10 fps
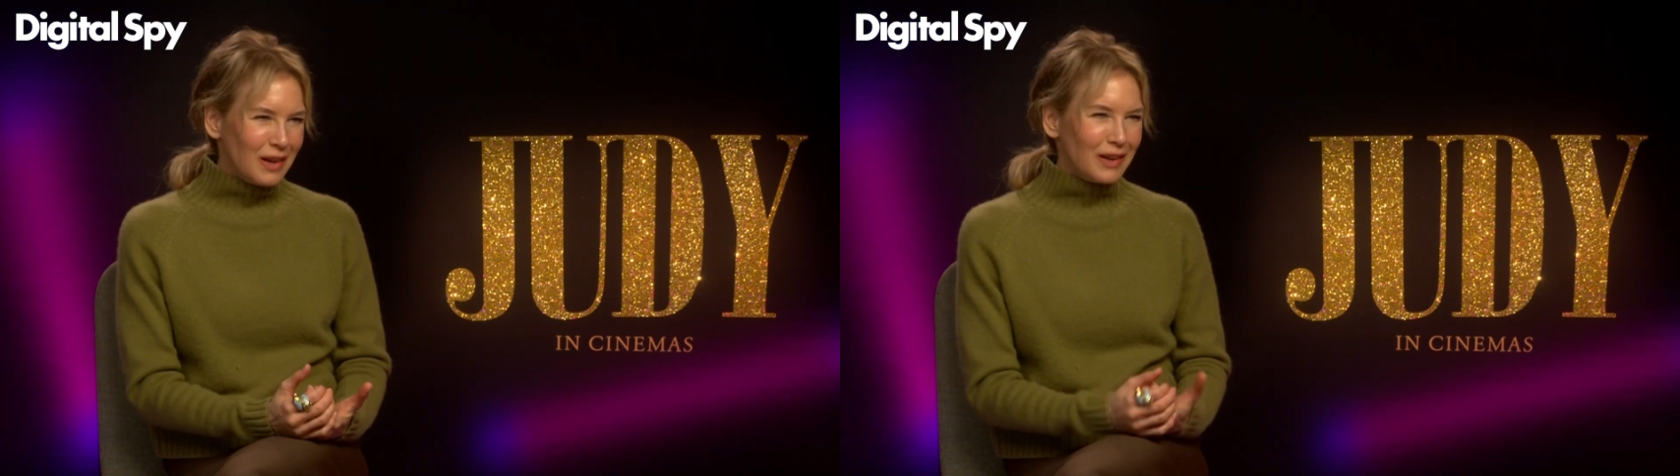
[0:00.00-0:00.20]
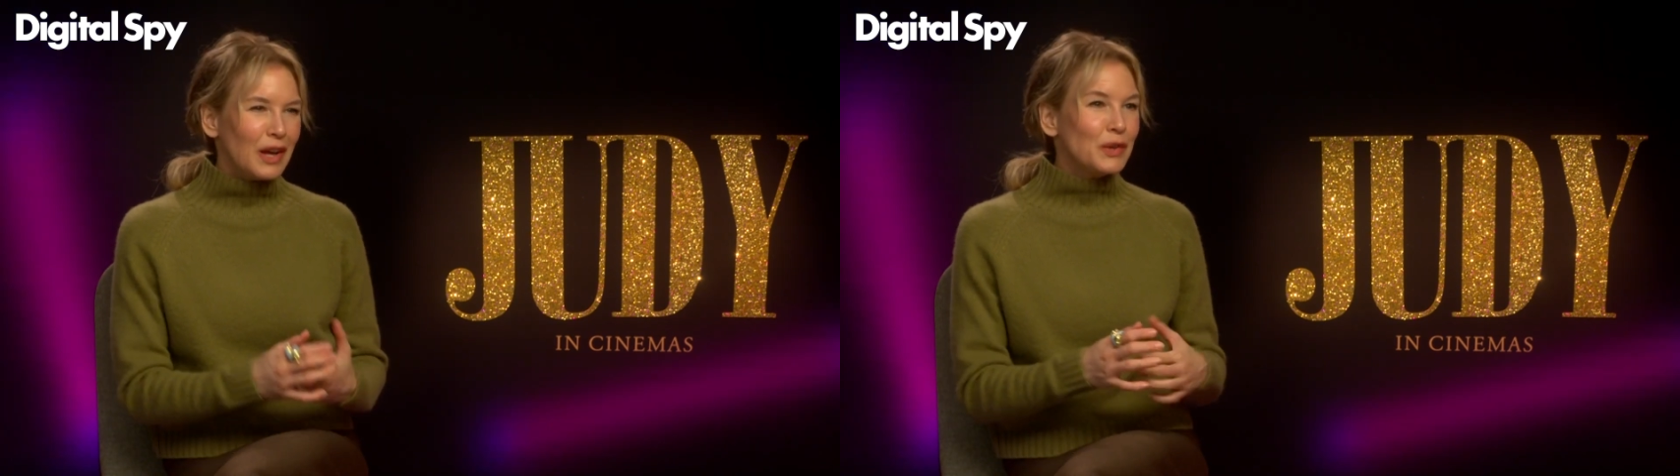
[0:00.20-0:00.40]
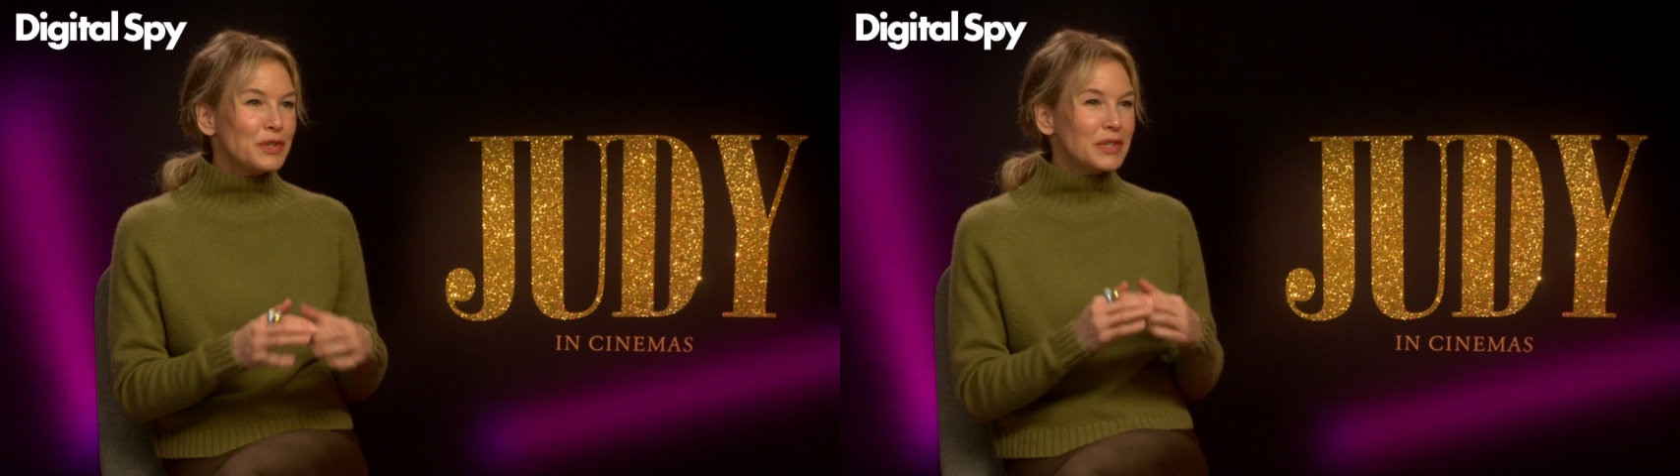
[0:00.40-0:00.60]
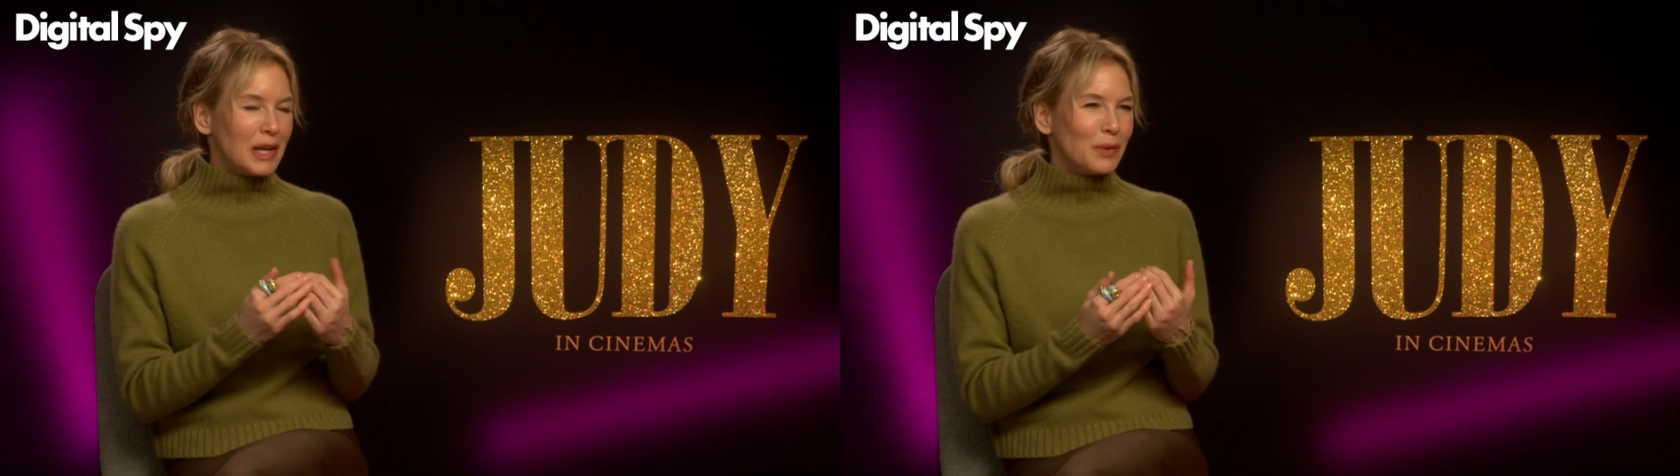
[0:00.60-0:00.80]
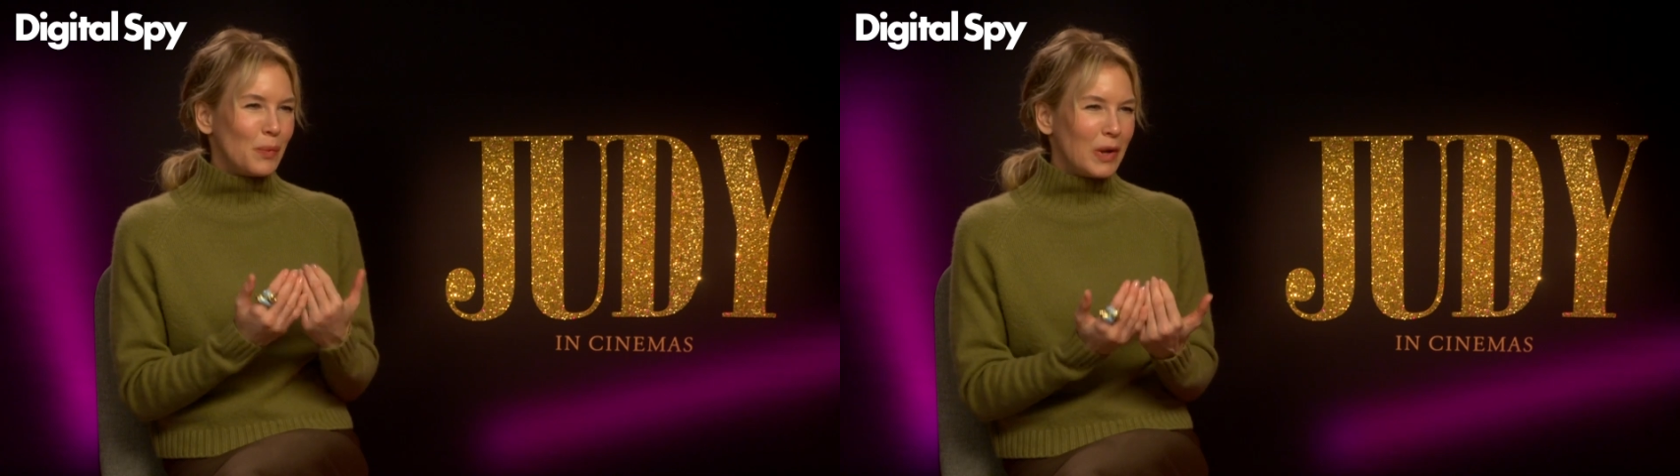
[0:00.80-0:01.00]
and I
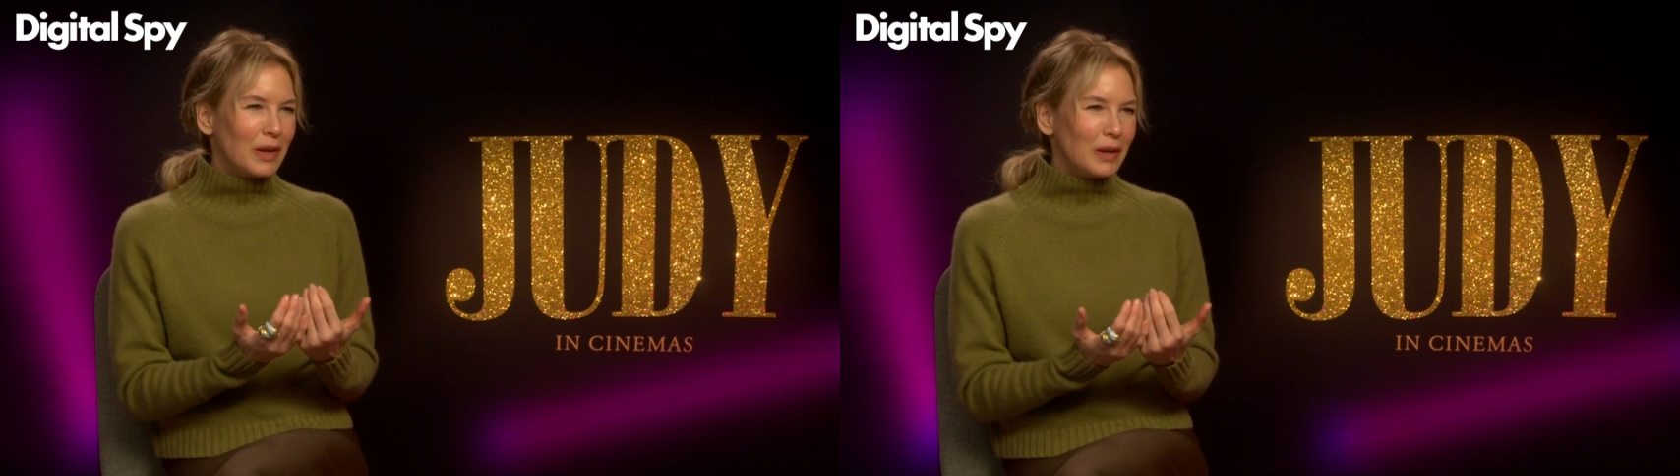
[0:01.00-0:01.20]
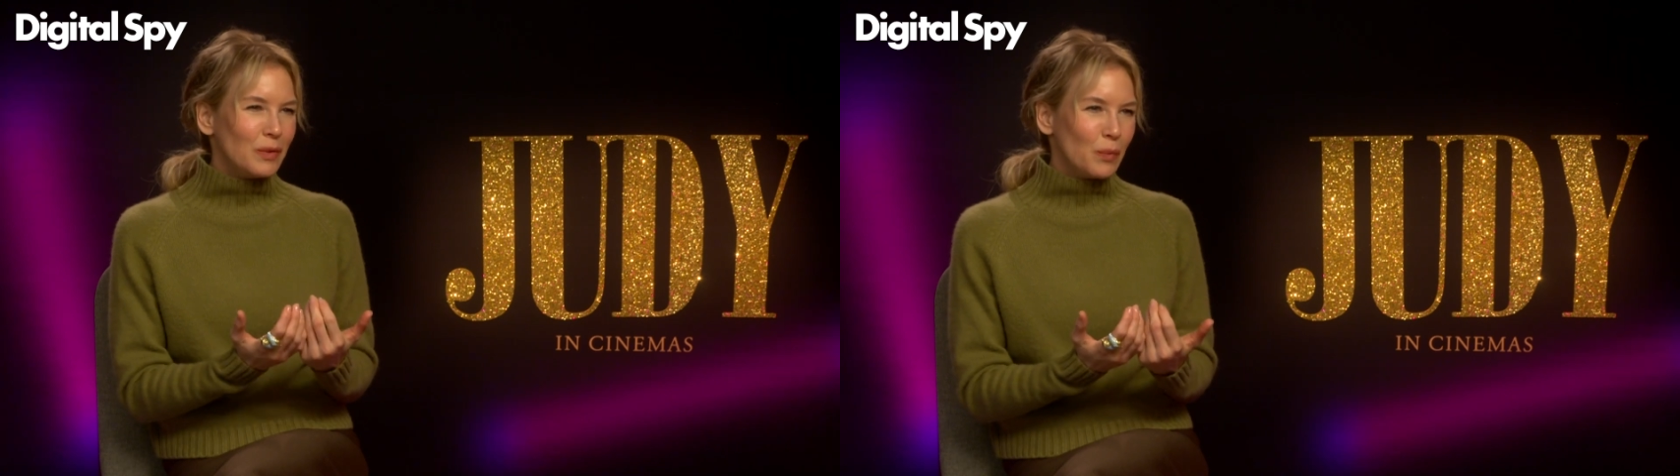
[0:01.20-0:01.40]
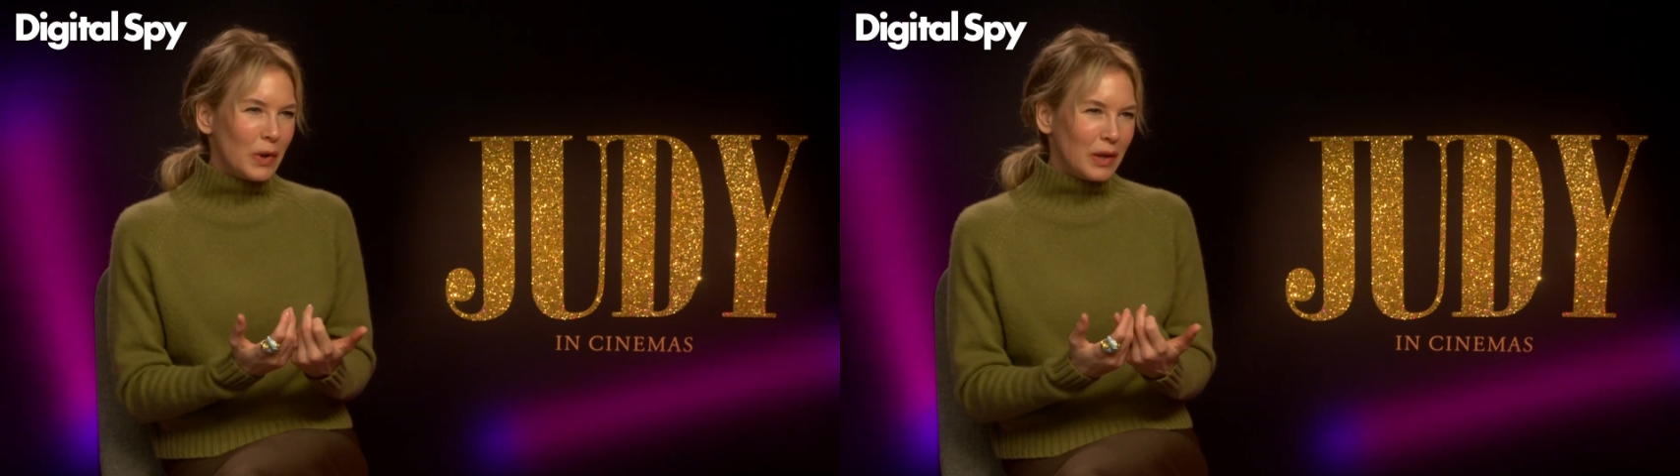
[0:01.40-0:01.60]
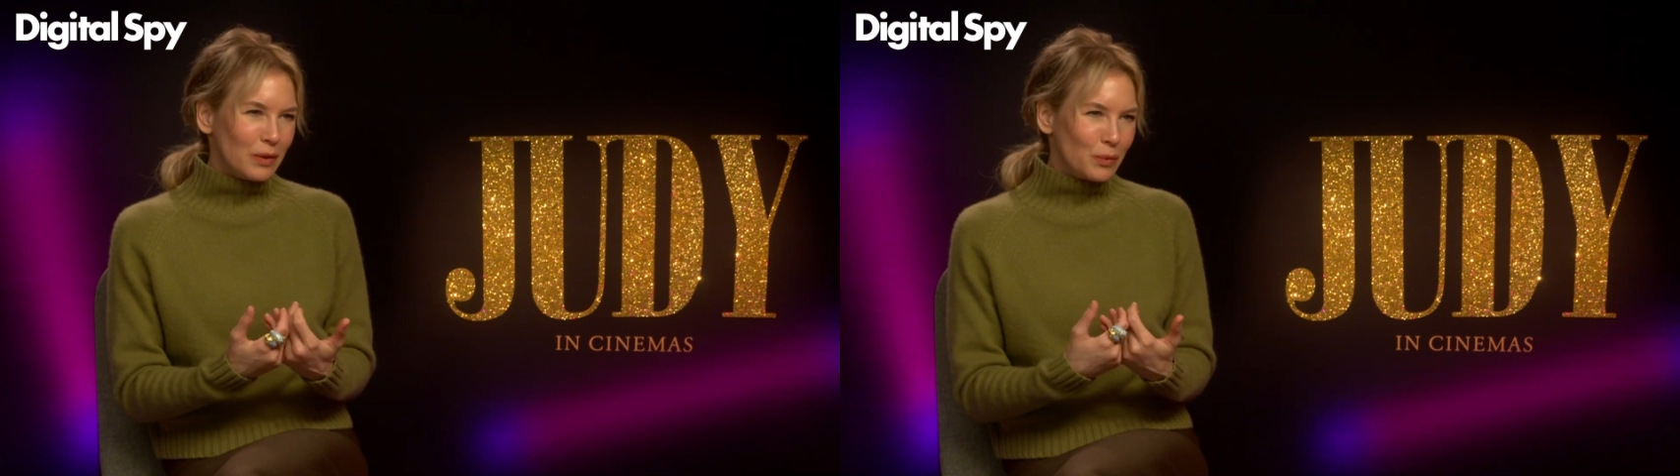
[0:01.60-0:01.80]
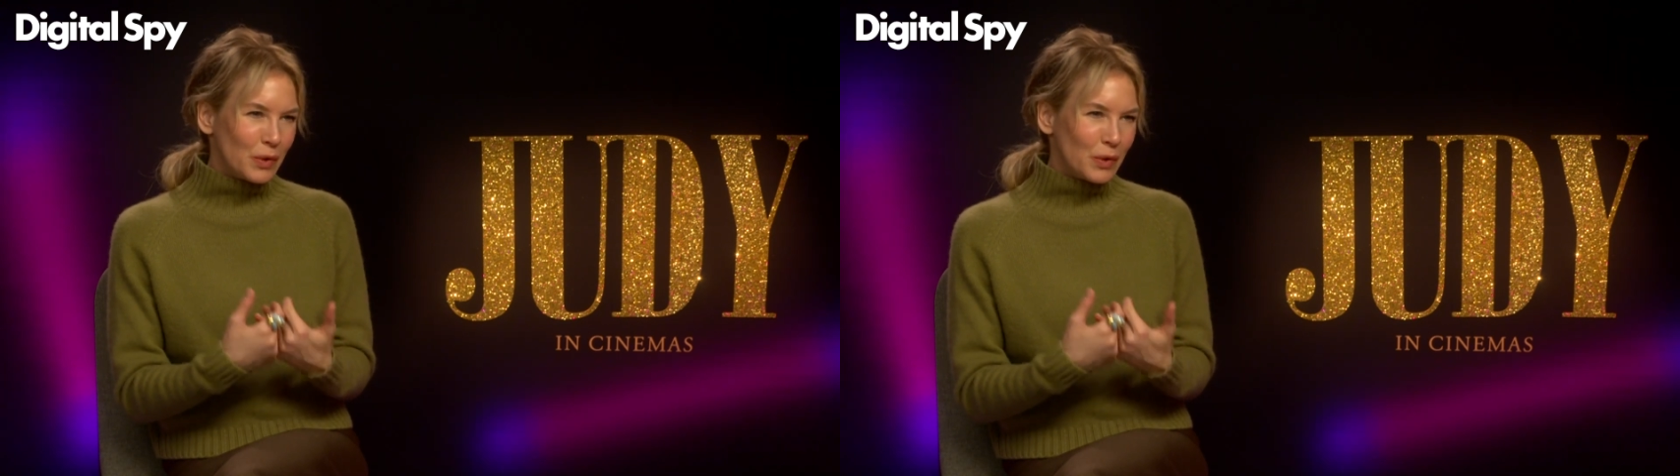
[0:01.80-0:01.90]
understand what it